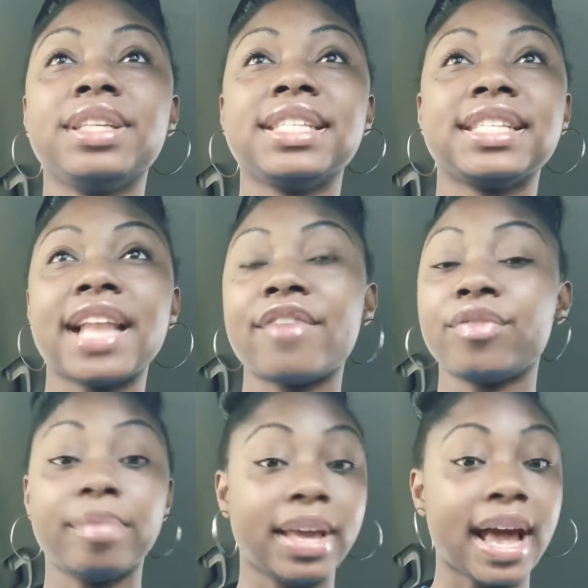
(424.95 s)
This is not
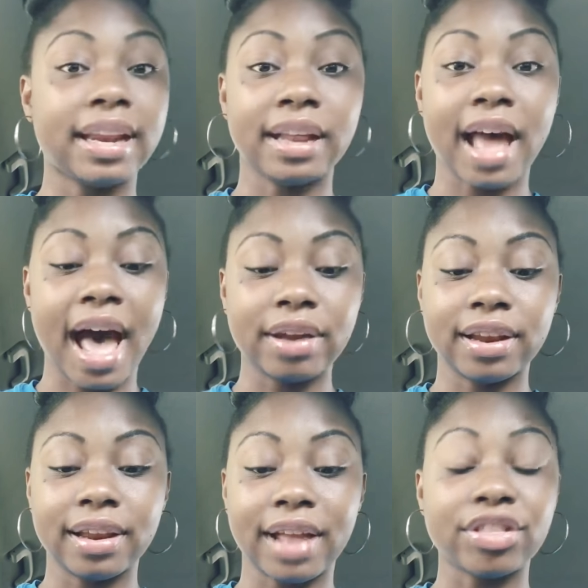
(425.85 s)
for me. I
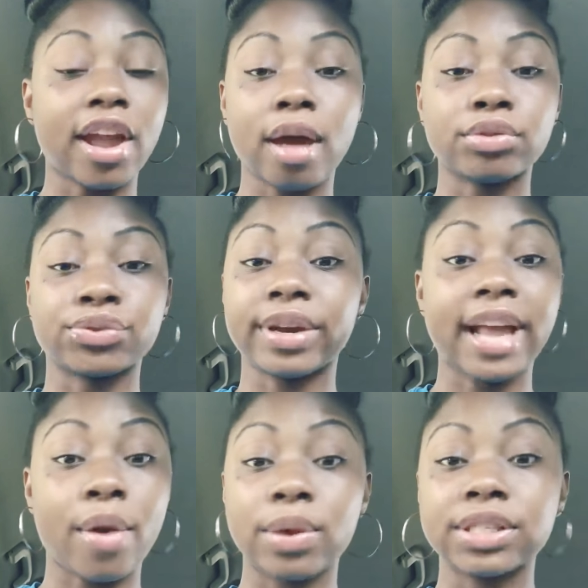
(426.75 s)
thought I was
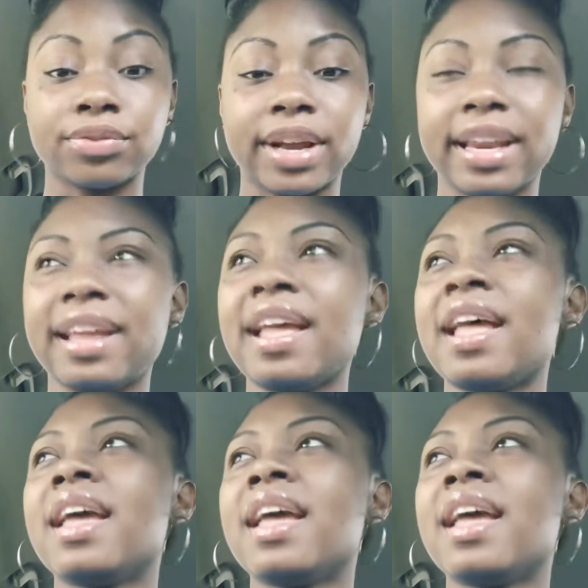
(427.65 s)
ready. I wasn't ready.